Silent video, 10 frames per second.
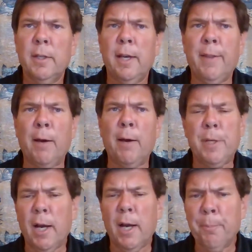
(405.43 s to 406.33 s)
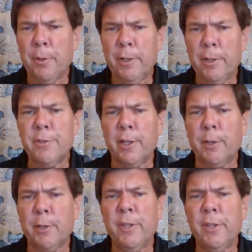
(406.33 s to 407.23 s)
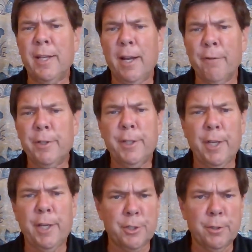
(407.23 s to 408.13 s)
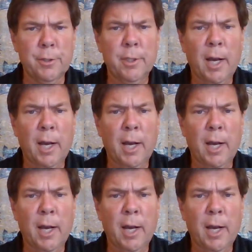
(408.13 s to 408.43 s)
And that would be operatives like within every nation